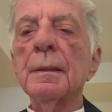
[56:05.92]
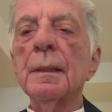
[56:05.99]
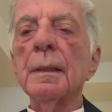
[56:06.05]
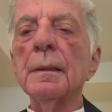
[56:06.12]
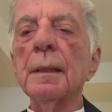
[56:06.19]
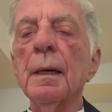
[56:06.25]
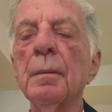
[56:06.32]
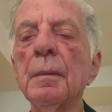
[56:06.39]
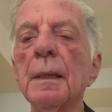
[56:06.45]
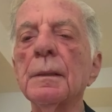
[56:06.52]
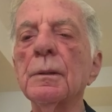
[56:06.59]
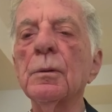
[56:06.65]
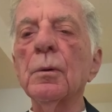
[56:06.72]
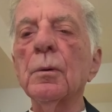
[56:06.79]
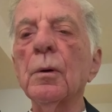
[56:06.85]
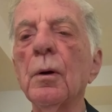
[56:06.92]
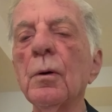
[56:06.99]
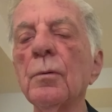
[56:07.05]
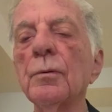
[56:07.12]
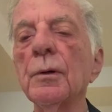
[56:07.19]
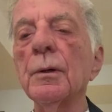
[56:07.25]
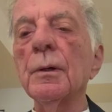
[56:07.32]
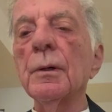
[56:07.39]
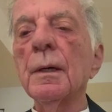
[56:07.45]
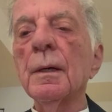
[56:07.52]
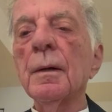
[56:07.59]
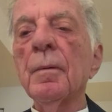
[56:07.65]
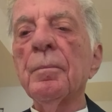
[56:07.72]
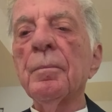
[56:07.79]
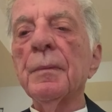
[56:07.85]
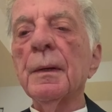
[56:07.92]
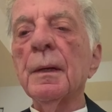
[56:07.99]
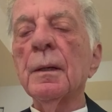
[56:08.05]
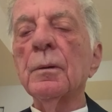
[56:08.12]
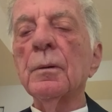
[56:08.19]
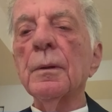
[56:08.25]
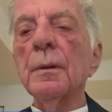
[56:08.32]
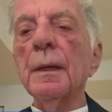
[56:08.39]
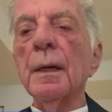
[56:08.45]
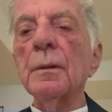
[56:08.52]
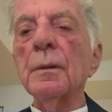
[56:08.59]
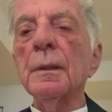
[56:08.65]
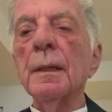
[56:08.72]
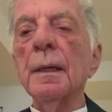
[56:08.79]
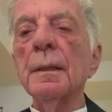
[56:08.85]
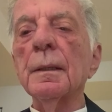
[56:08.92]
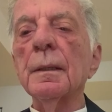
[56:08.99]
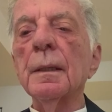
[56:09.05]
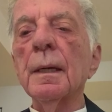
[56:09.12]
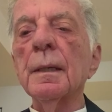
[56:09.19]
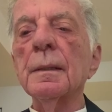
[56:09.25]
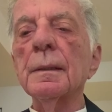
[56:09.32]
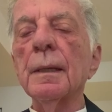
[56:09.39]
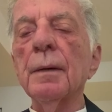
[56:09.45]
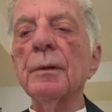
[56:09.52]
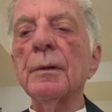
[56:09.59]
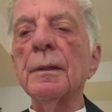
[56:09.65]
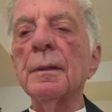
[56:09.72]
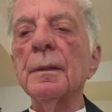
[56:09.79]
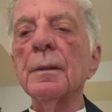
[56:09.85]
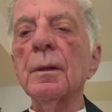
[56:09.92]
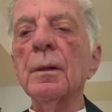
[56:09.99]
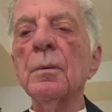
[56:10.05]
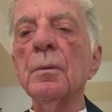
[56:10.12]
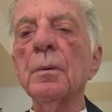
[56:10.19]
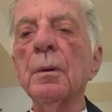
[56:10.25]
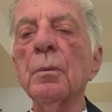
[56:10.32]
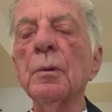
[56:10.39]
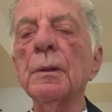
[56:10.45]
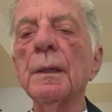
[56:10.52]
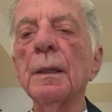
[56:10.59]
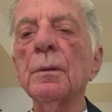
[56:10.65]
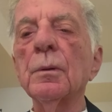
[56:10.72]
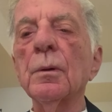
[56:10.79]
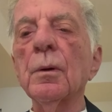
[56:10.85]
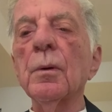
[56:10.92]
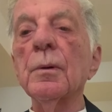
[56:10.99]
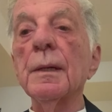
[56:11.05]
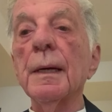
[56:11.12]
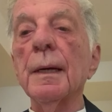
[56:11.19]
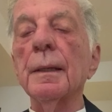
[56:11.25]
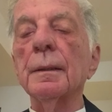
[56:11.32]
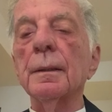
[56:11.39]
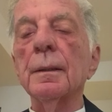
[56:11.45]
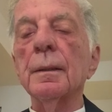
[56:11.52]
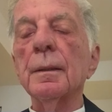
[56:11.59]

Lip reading: since Hamas took over in 2007. So we would need to know that.